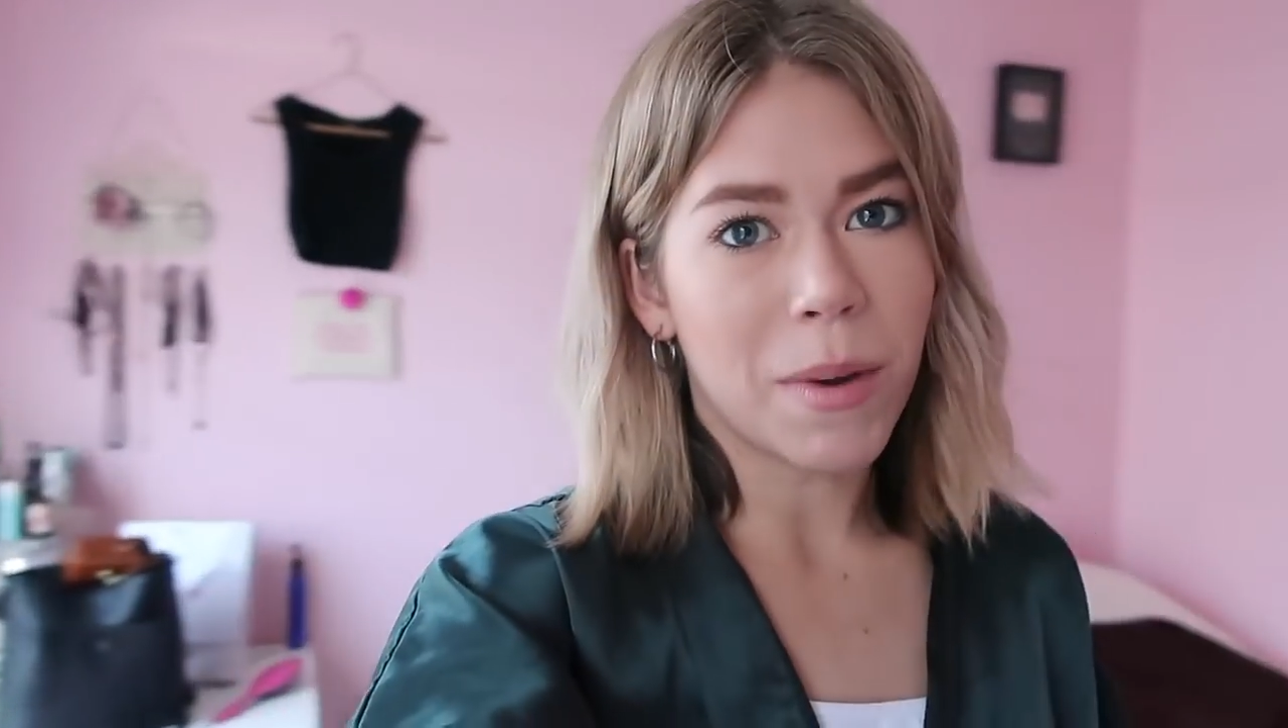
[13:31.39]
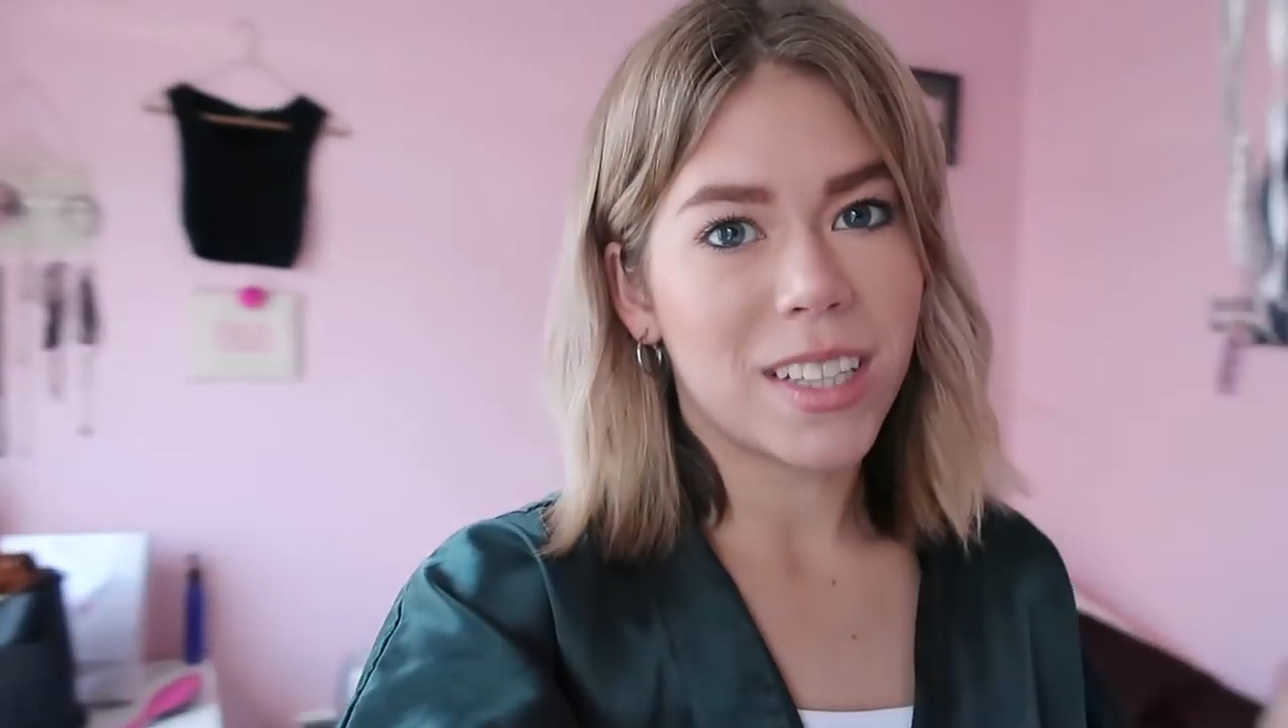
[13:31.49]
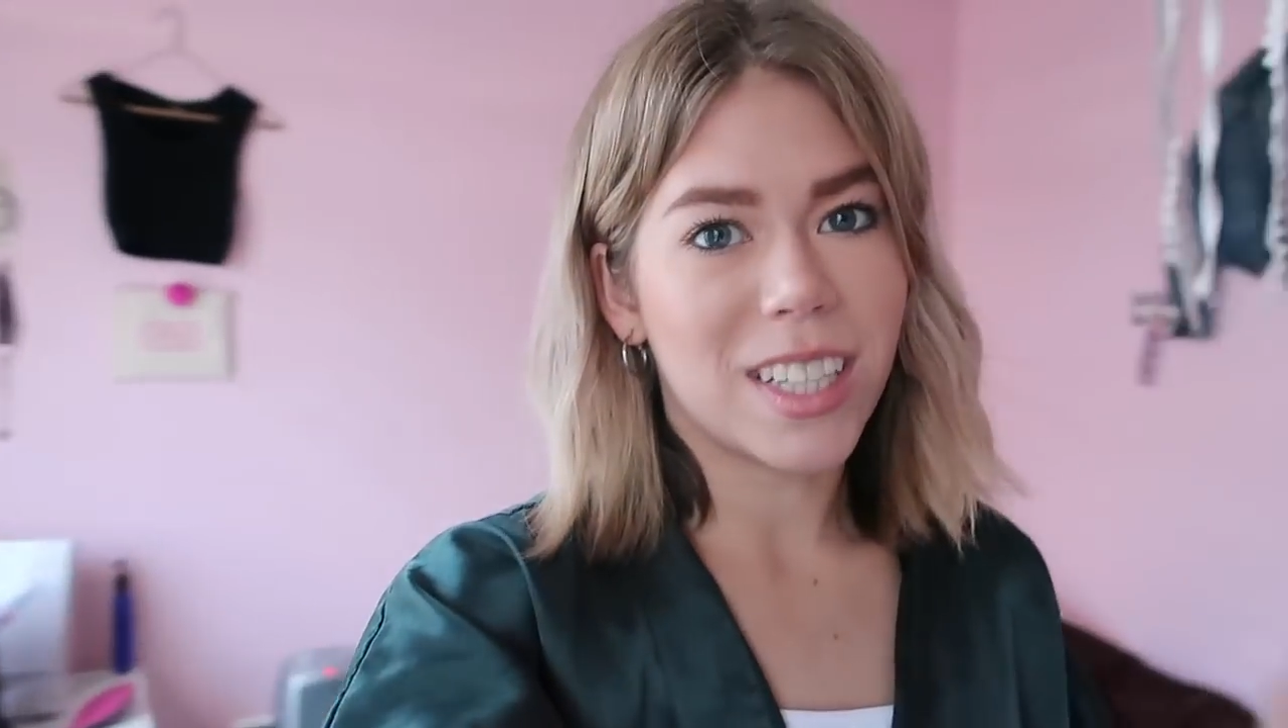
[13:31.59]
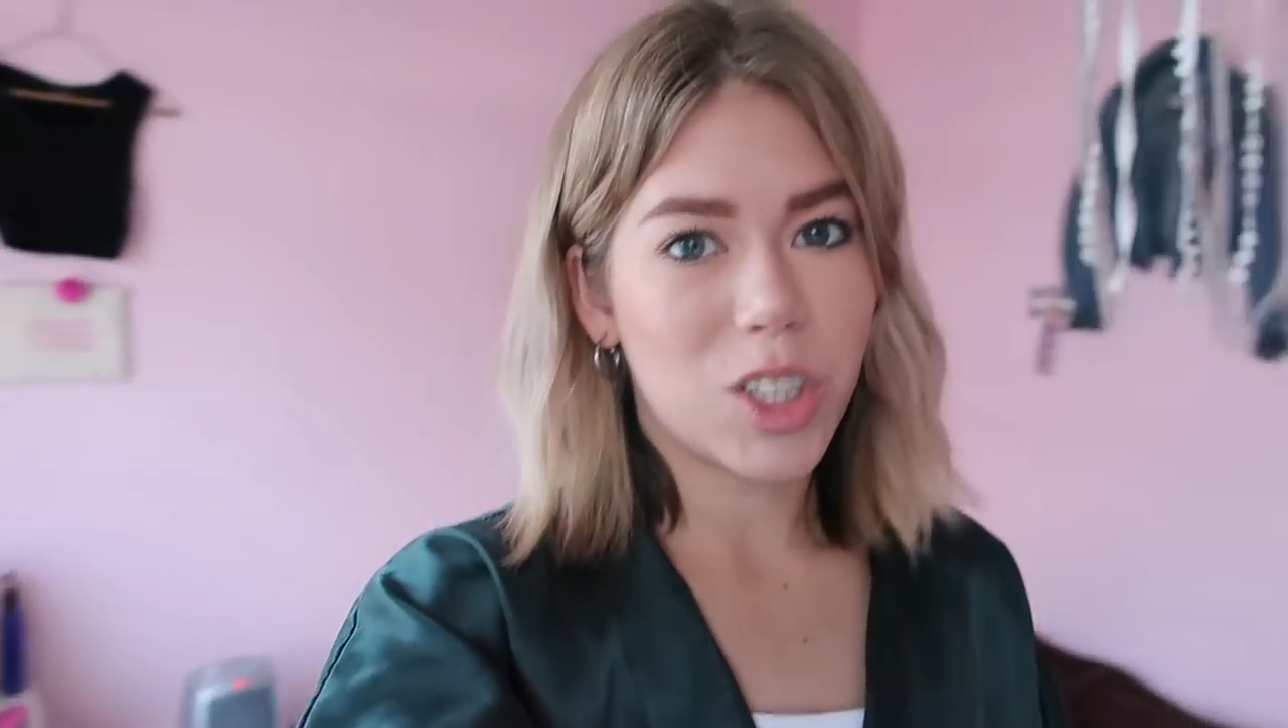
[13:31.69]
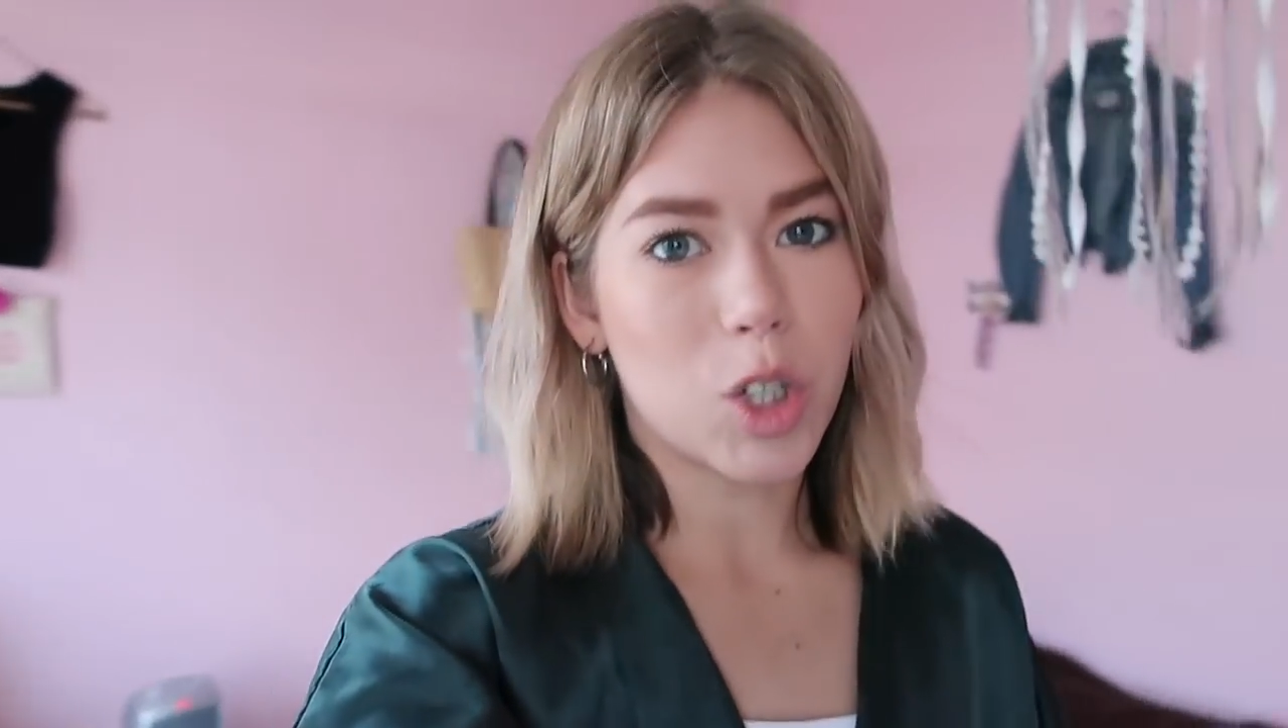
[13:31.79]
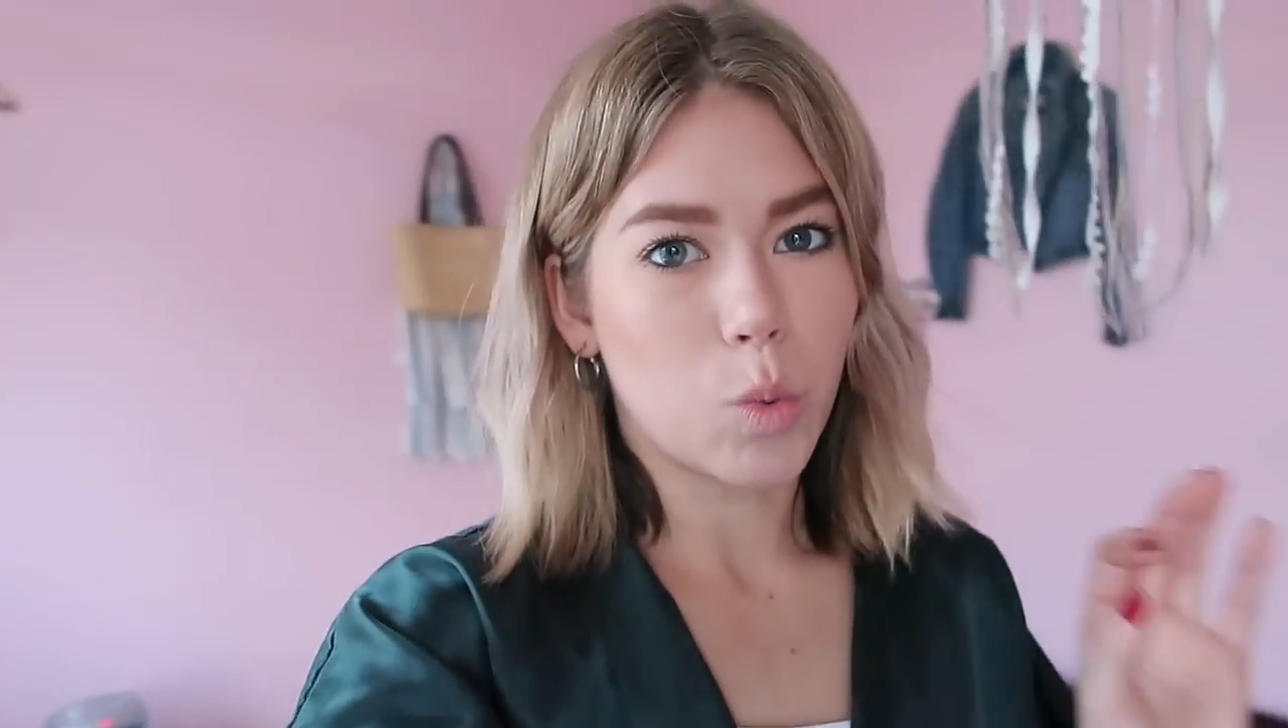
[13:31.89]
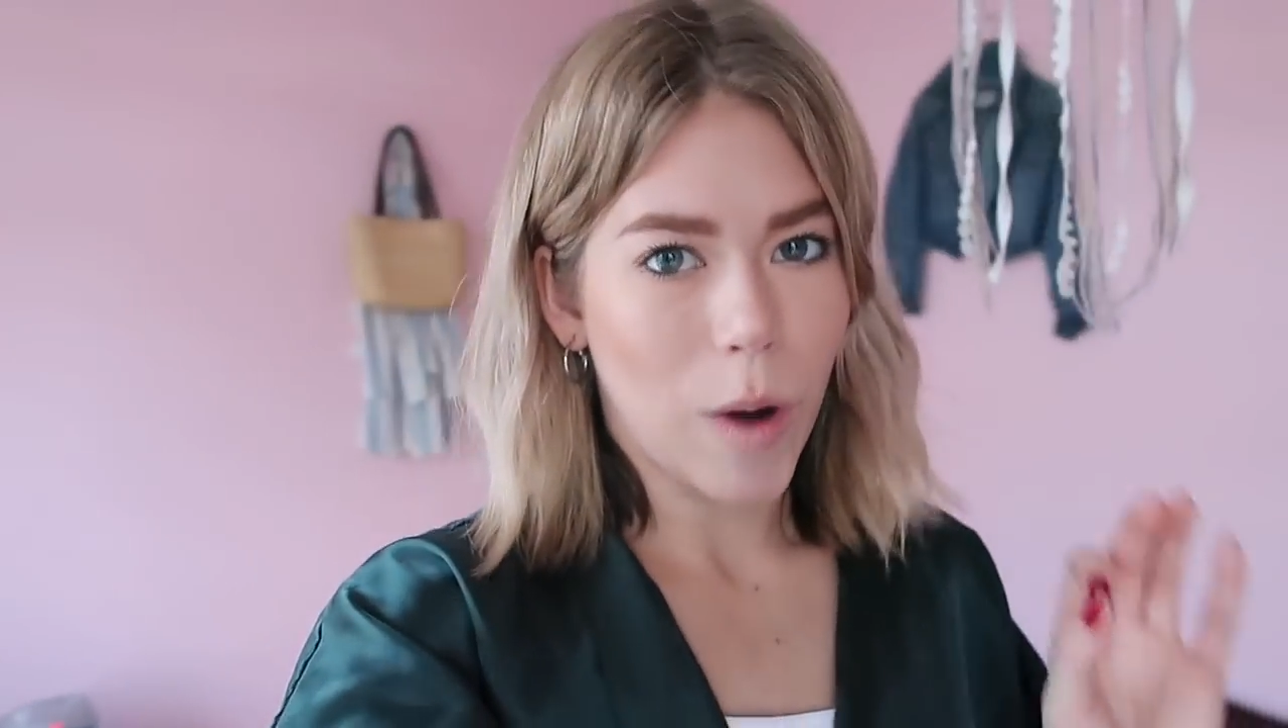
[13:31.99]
that my sister